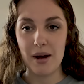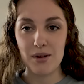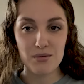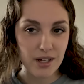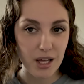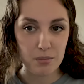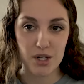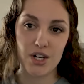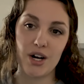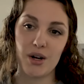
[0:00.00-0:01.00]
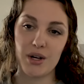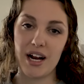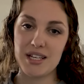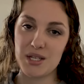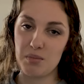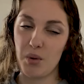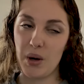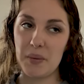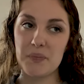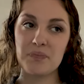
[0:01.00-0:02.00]
I really appreciate all your guys'
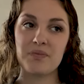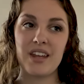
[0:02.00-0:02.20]
support.